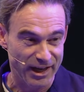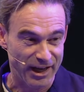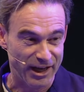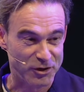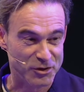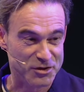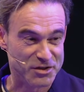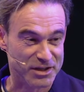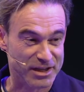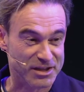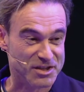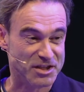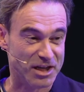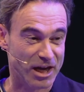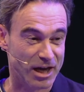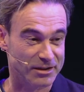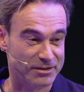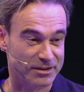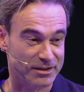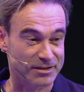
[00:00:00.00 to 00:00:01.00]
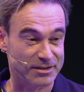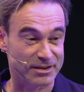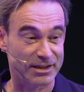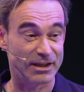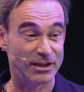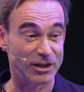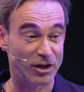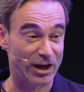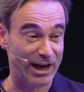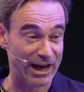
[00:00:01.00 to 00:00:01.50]
It started
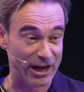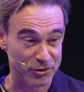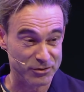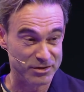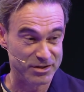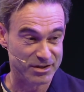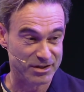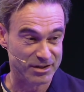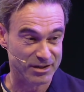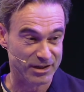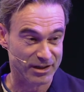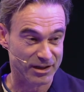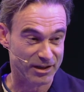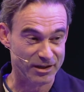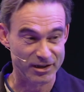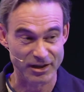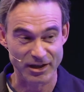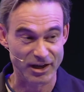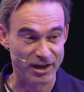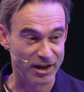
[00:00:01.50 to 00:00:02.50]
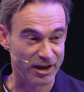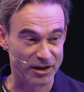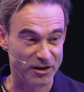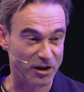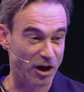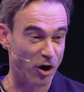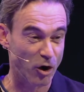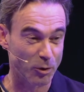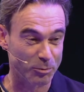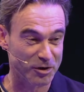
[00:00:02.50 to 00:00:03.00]
in your house,
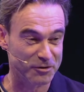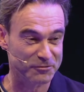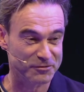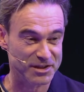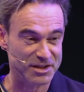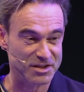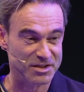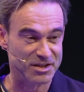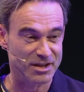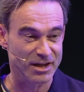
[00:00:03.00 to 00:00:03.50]
the home office,